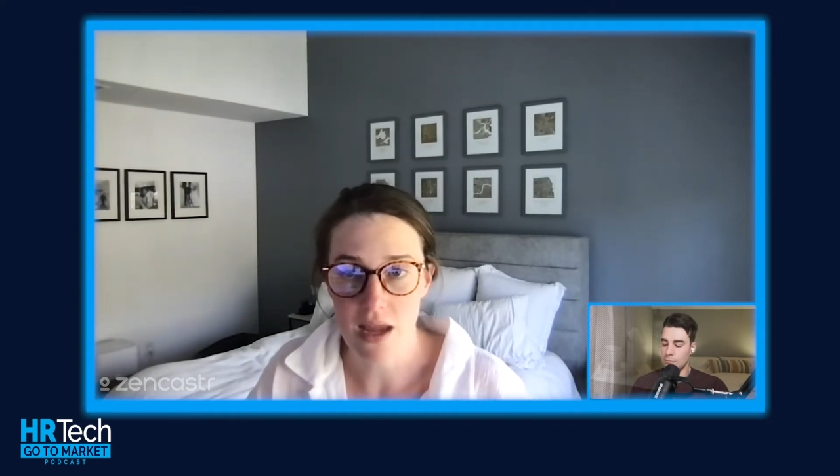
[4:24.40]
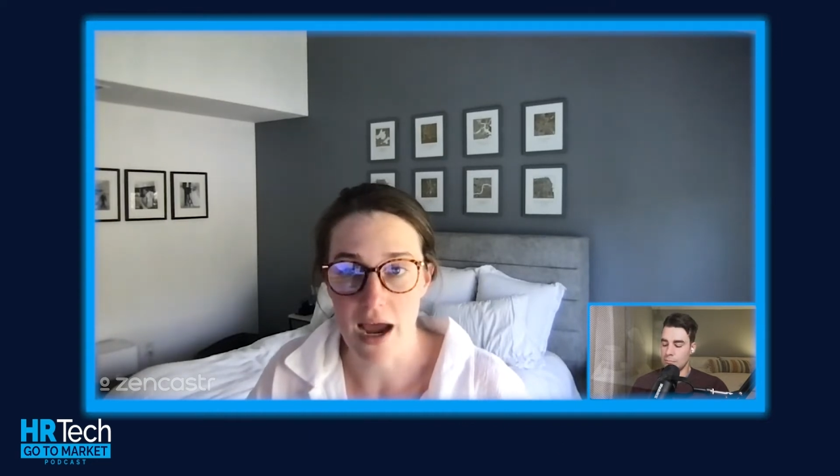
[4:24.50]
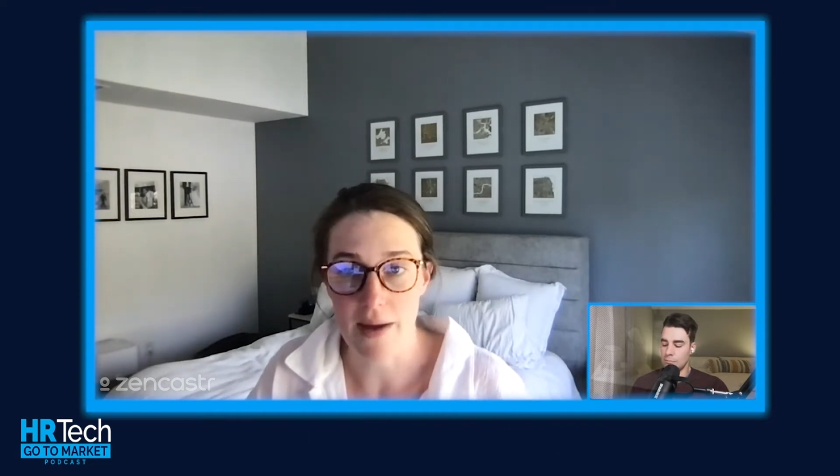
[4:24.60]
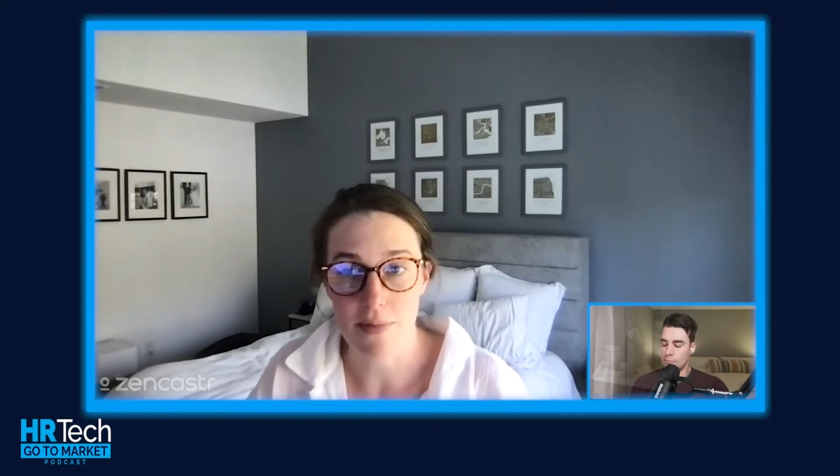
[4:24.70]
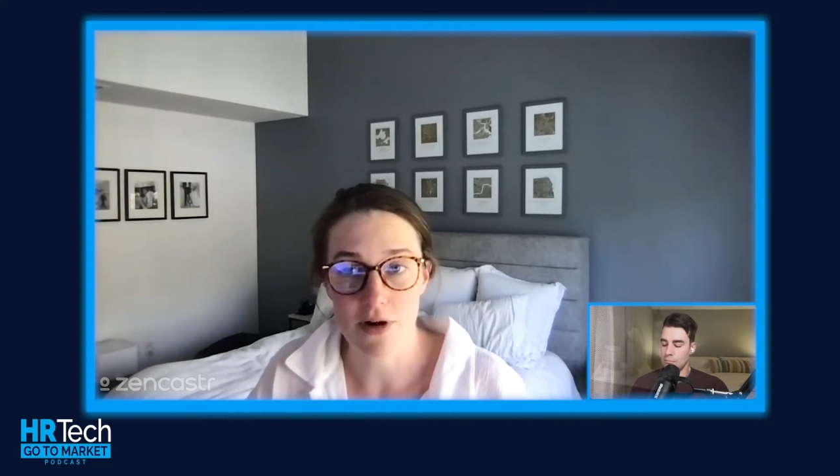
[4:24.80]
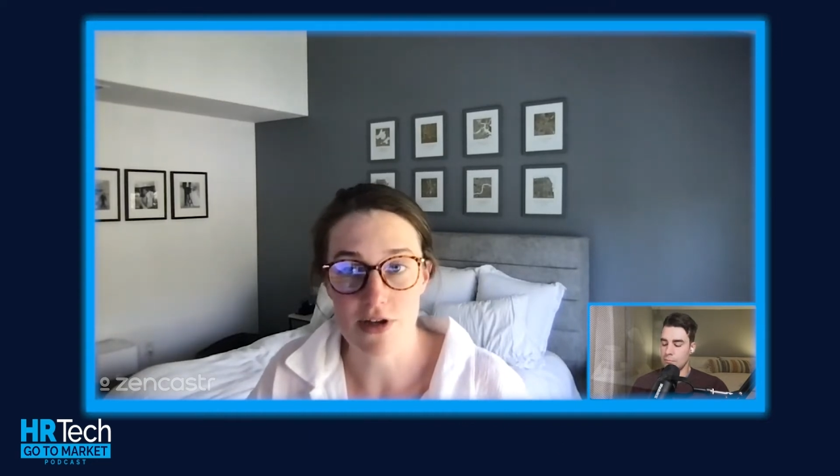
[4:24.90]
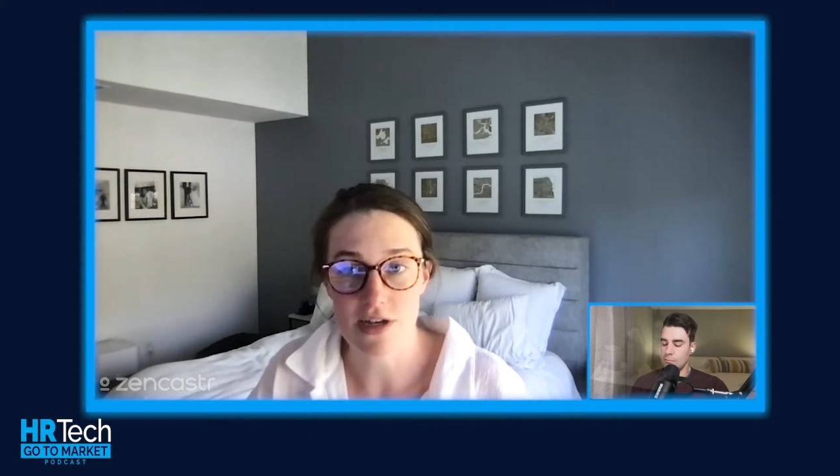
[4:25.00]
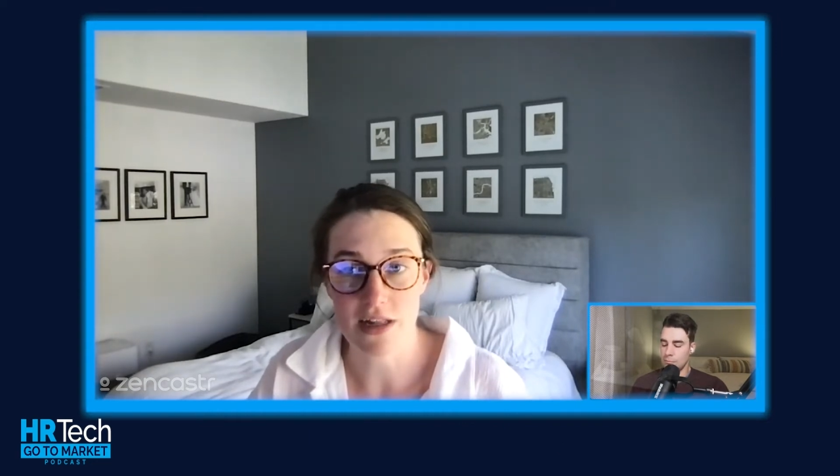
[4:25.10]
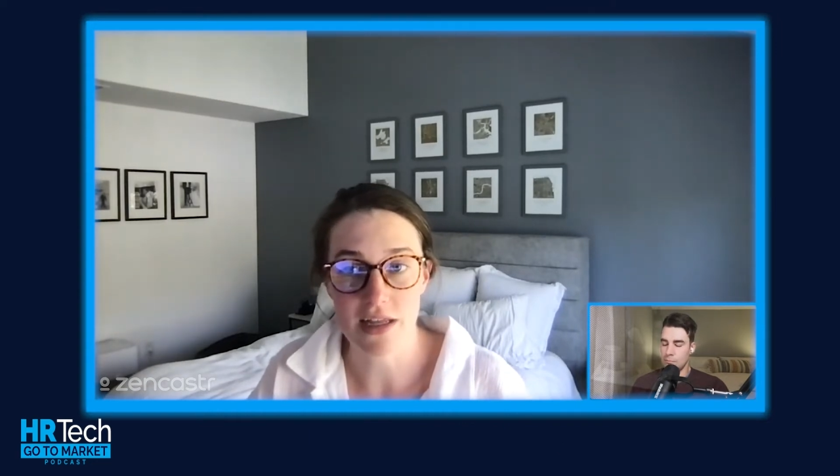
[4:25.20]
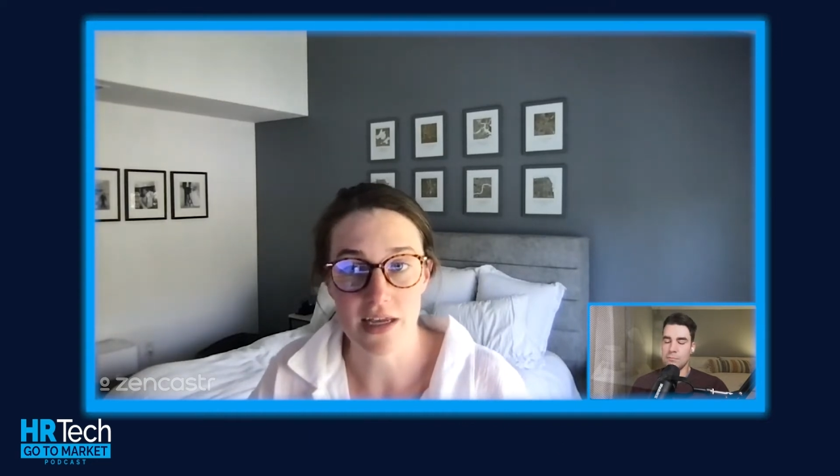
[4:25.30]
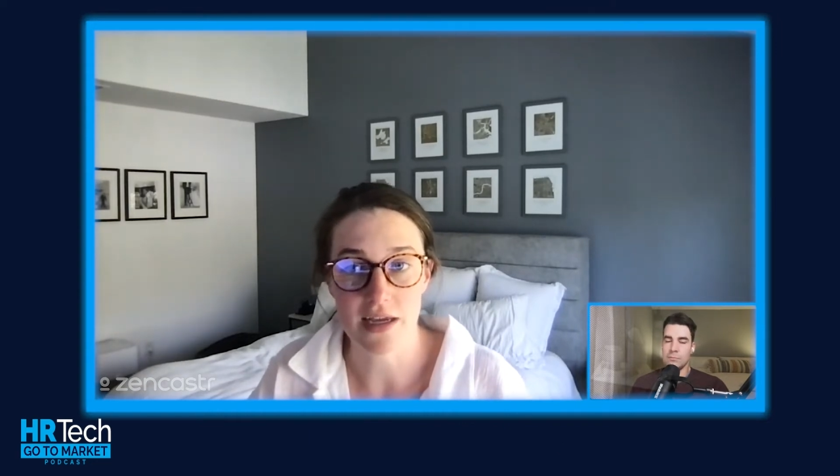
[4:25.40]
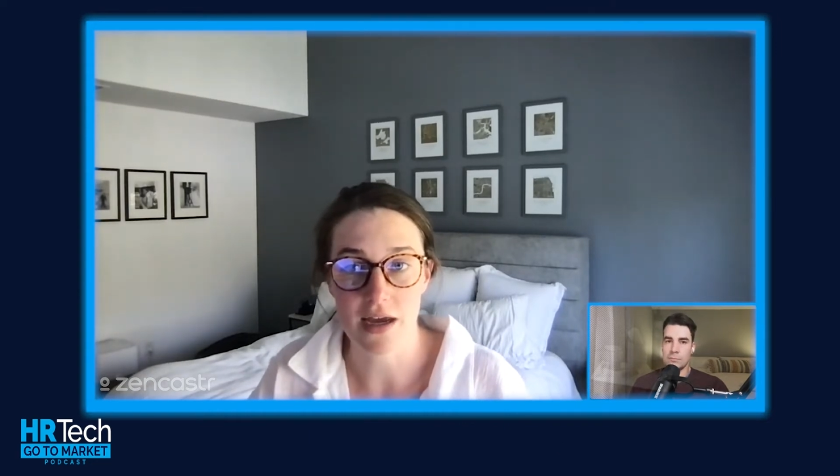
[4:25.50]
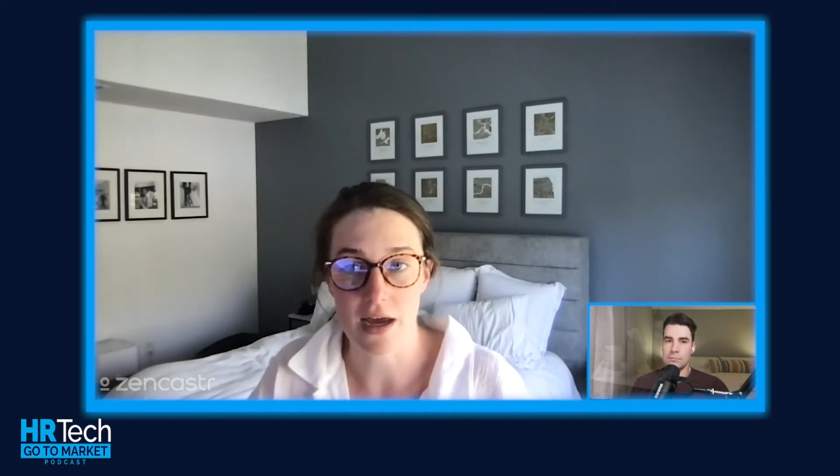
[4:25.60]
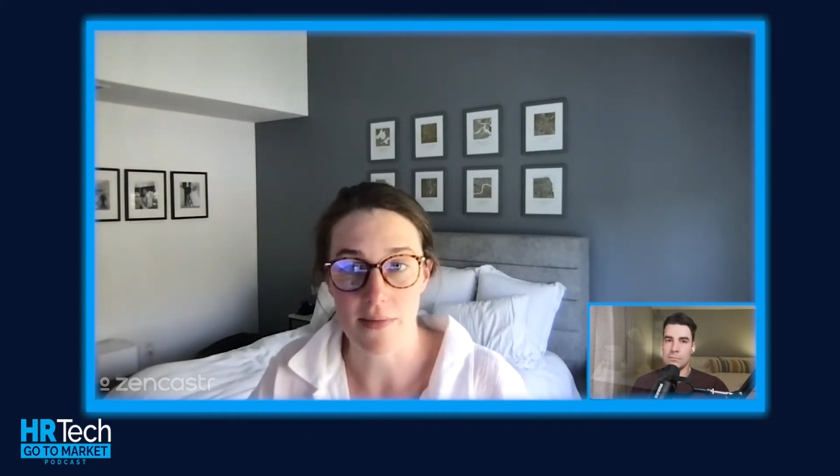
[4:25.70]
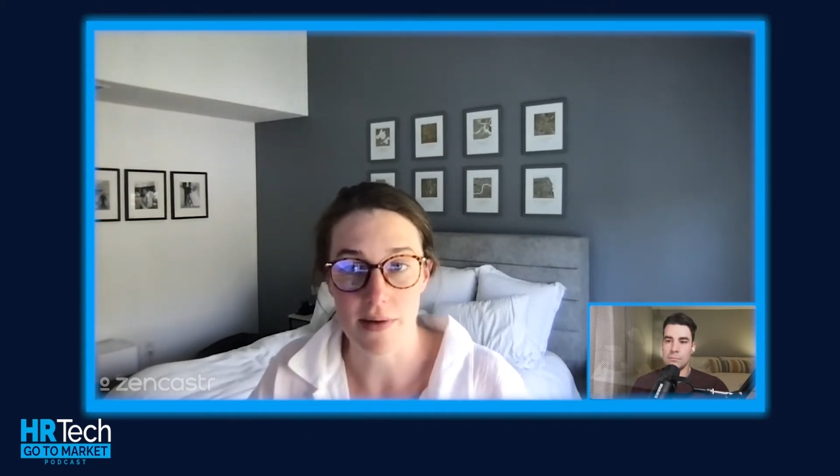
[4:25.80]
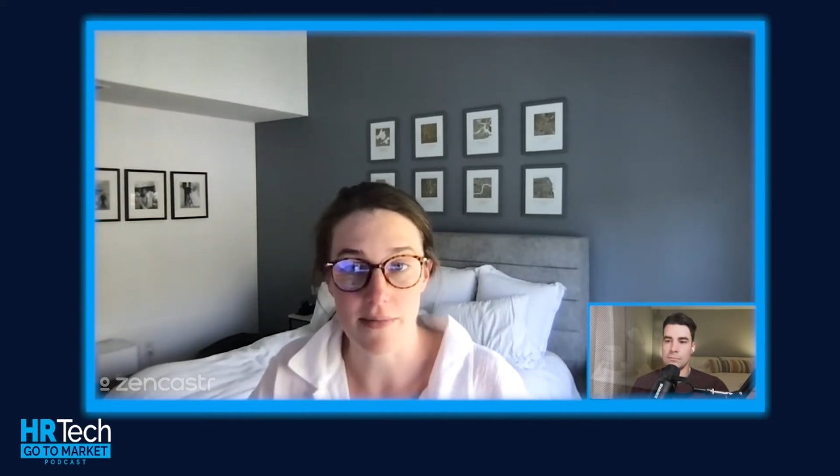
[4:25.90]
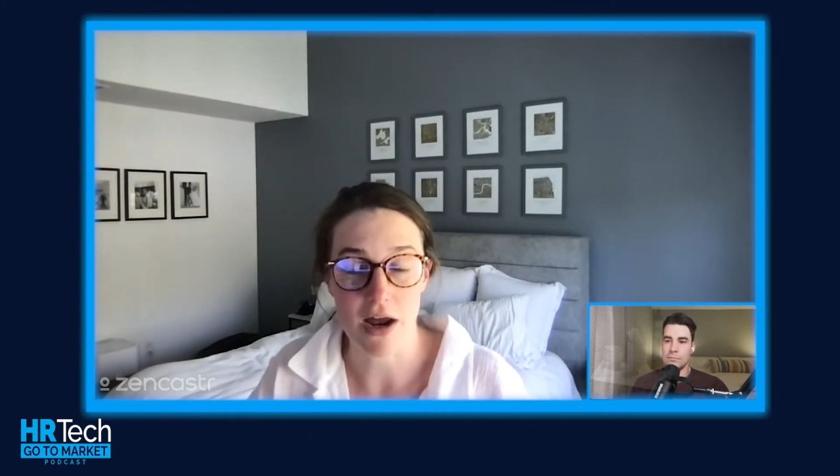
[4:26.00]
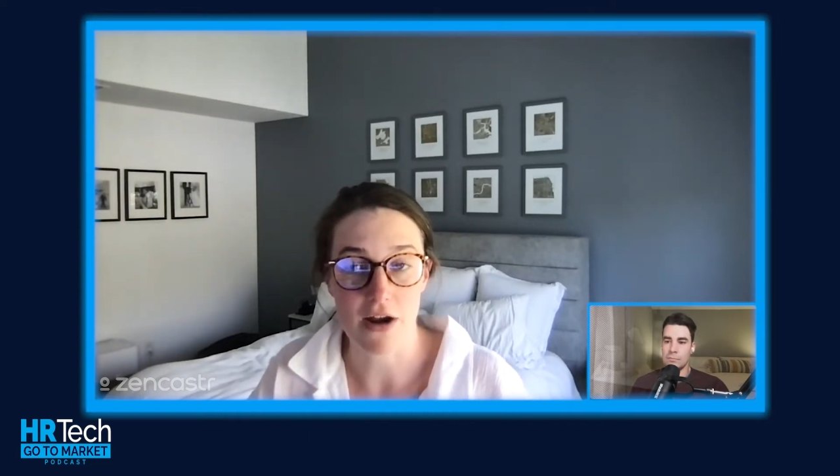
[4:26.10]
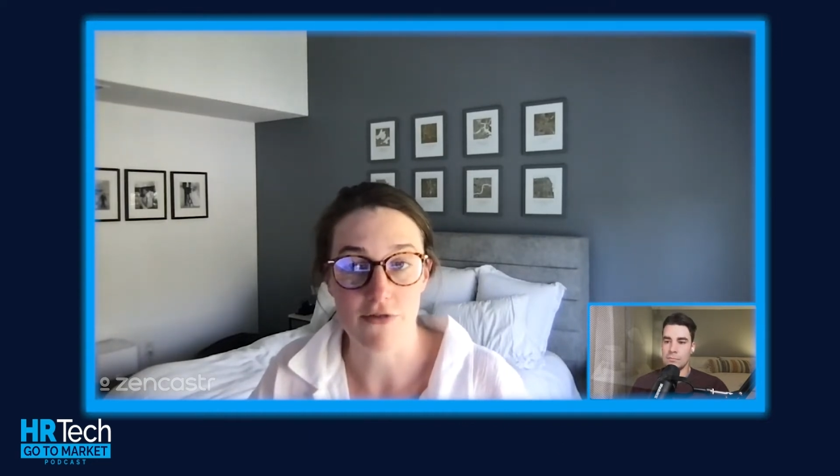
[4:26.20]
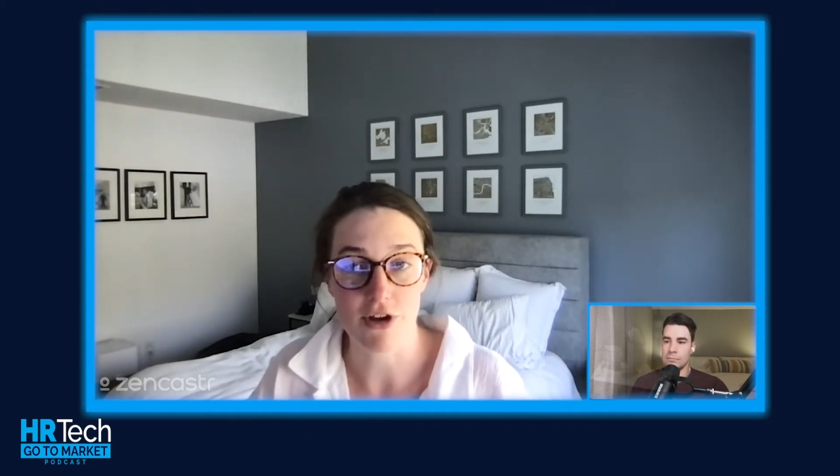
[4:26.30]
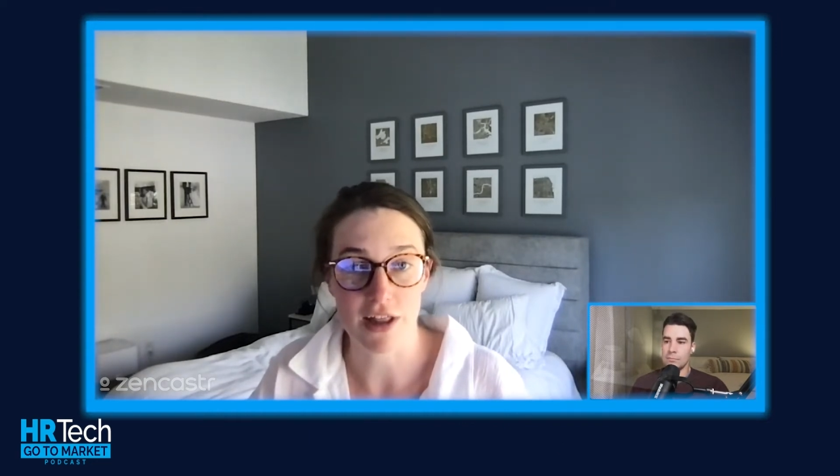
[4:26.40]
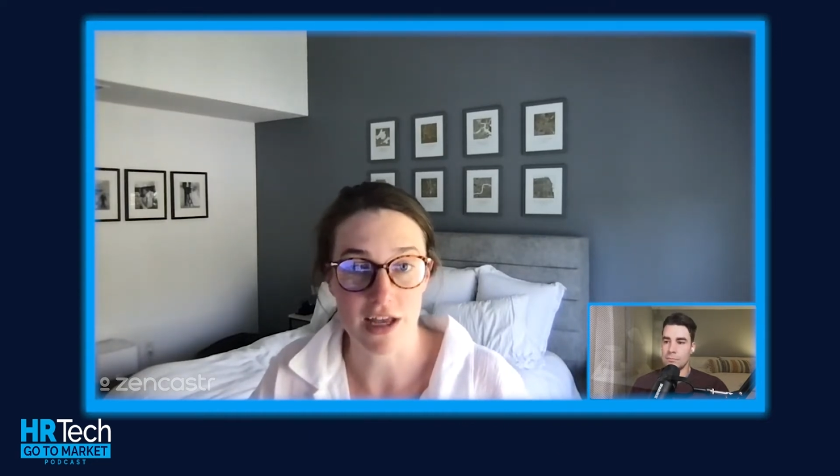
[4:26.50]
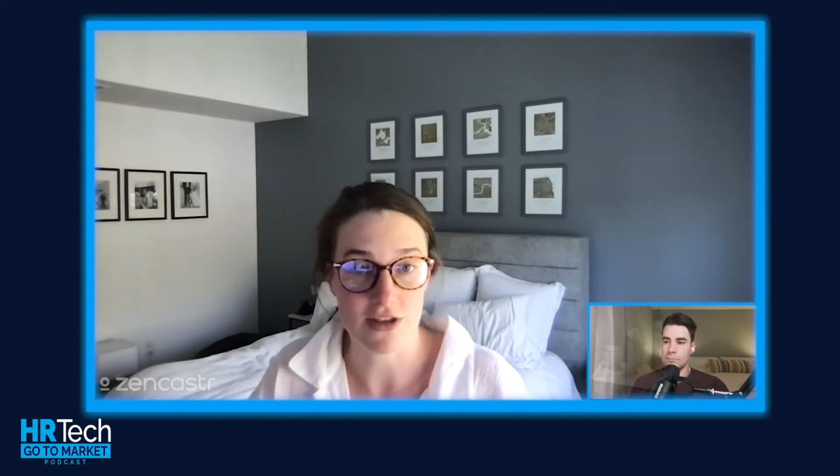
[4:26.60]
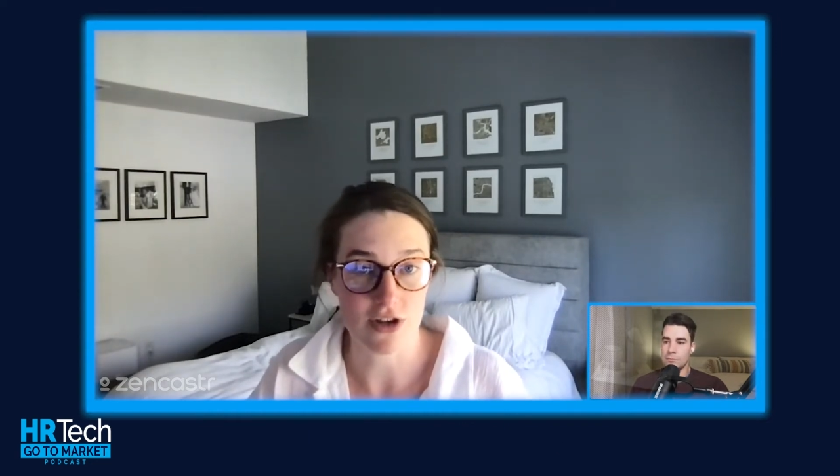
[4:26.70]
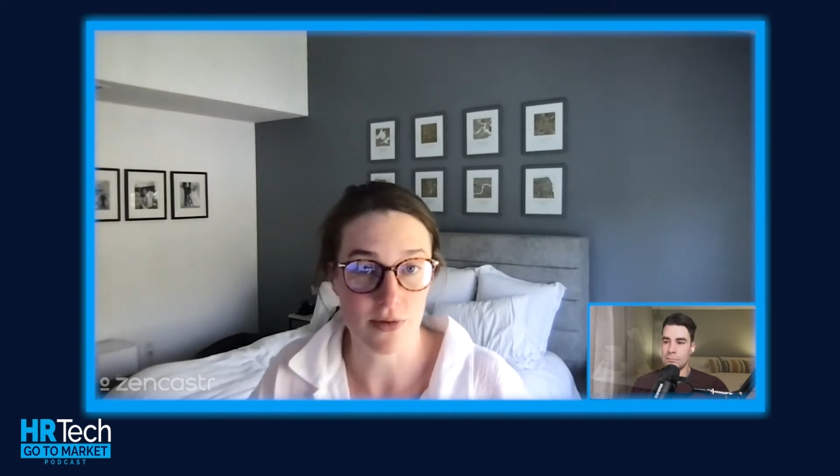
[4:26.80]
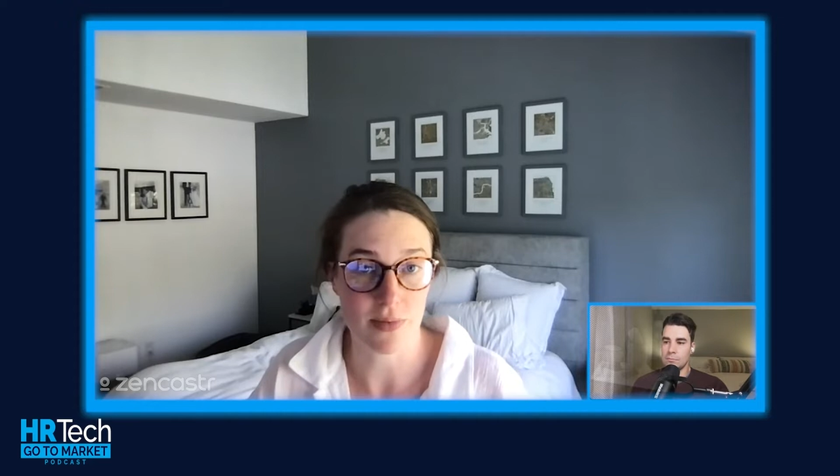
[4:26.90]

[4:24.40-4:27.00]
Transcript: I personally, I'm not a freelancer,